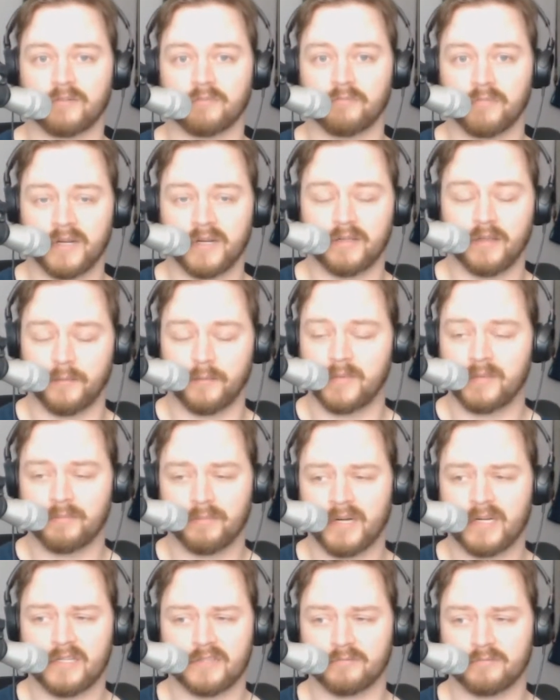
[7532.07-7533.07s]

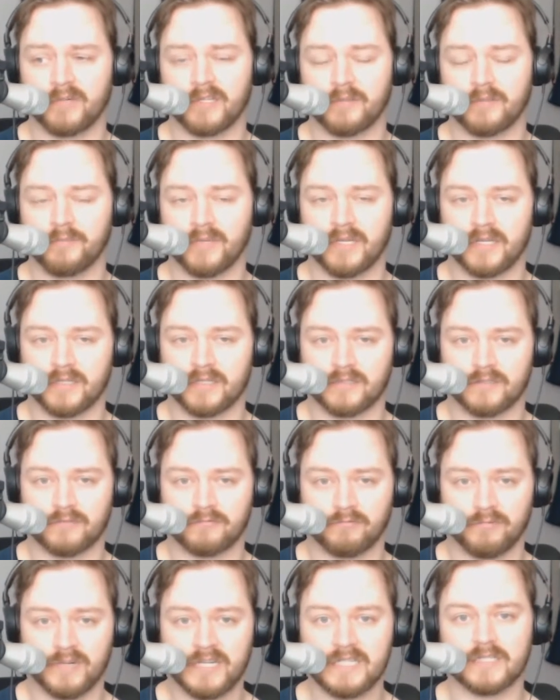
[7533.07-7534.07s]
money is one of the biggest
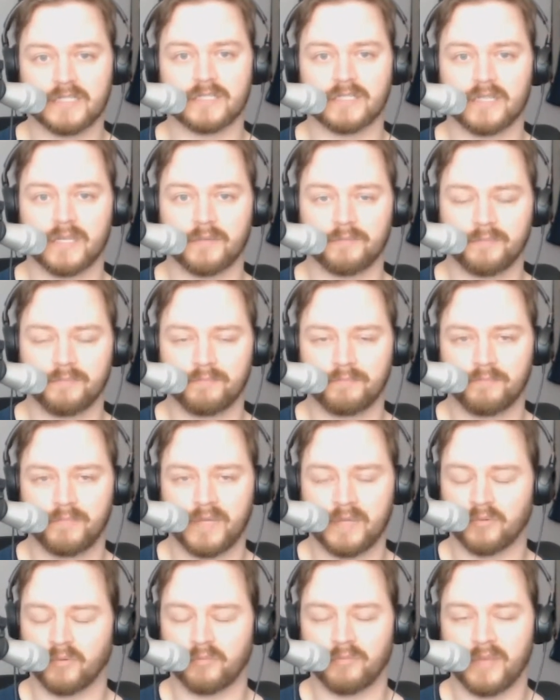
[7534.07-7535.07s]
reasons that
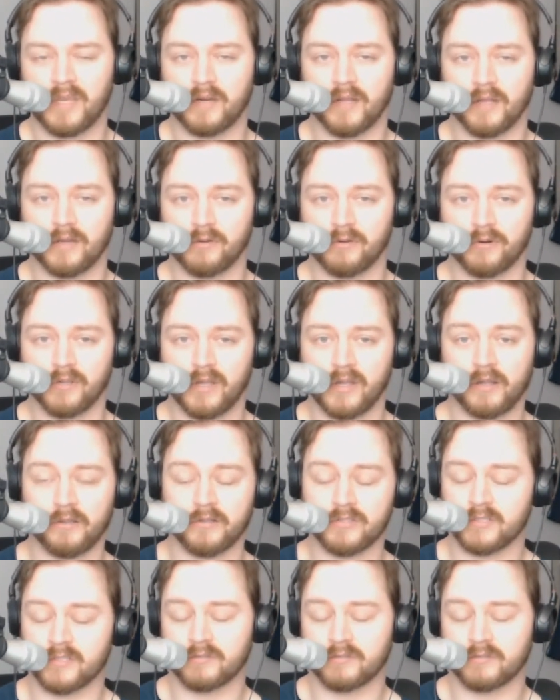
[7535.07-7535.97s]
people may not go to college.